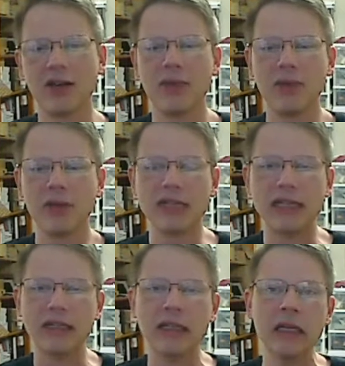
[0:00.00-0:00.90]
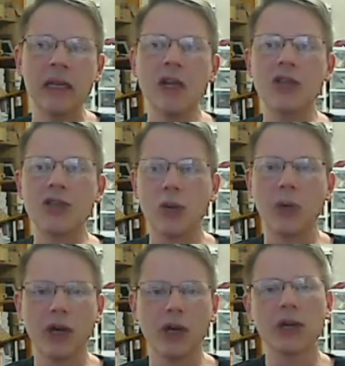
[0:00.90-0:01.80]
built in. So
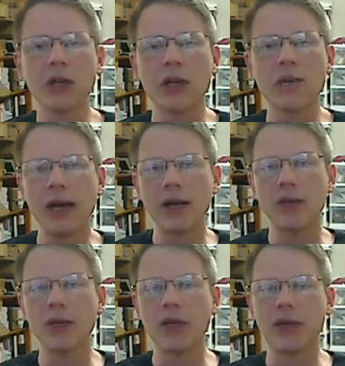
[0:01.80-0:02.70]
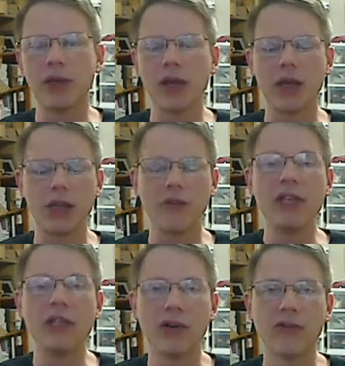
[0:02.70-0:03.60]
we are going to come out with a
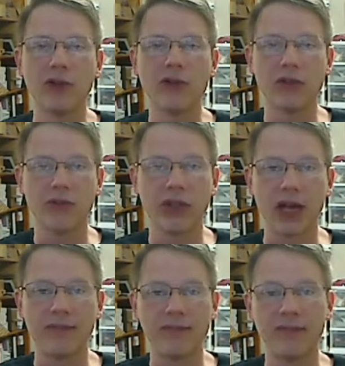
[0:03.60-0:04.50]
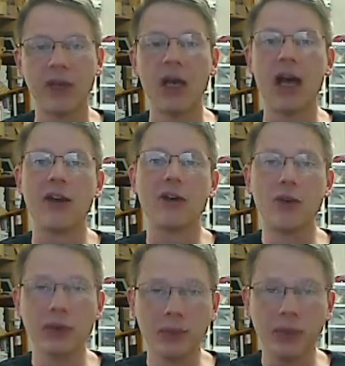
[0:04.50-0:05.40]
retail version of that. I don't
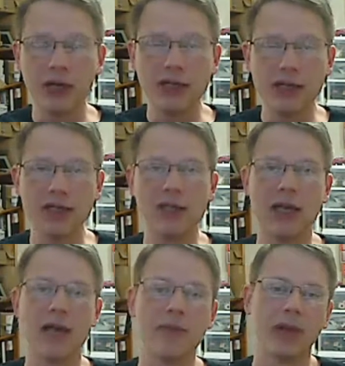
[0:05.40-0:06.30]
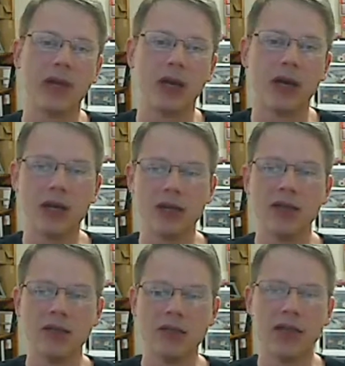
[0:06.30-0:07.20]
know what the price is yet,
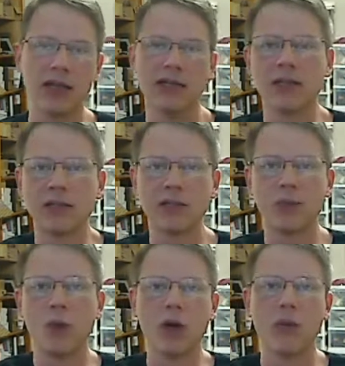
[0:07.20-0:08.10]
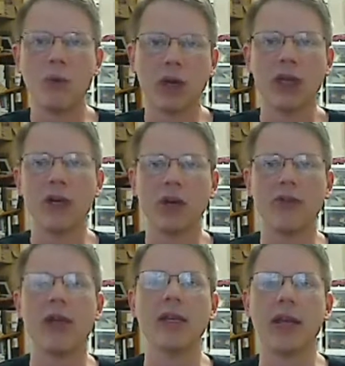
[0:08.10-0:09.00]
because that's what I'm working on
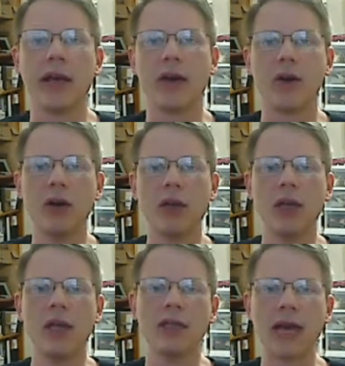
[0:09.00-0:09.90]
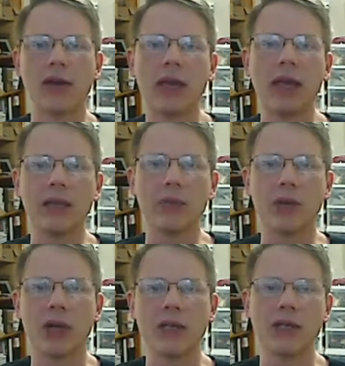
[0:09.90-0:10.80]
right now, is how to get the
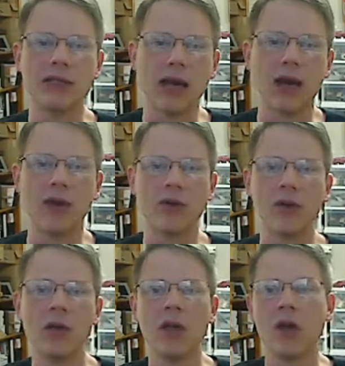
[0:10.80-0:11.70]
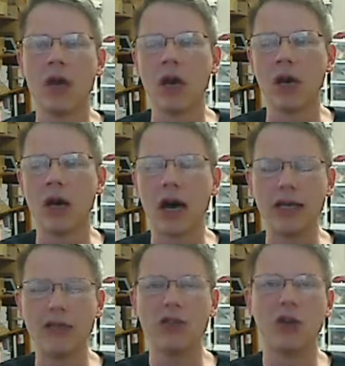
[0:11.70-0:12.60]
price down.
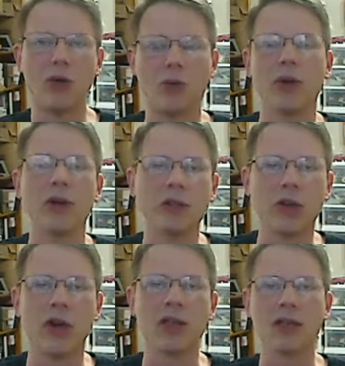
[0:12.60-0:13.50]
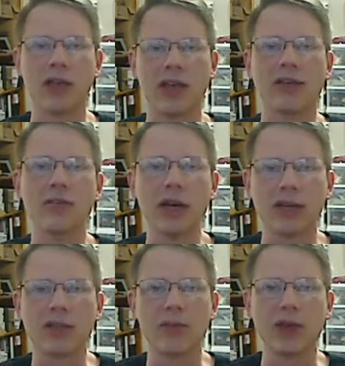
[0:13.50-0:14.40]
I don't want it to cost
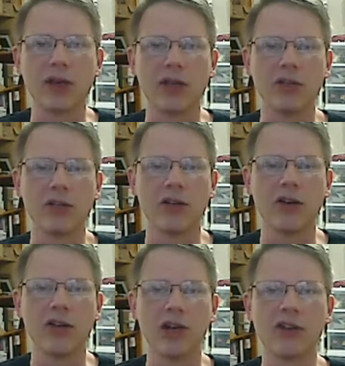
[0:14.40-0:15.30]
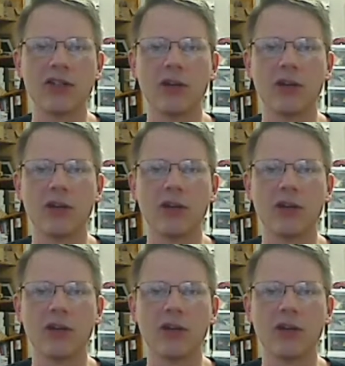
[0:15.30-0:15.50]
$1,000 because then I'll sell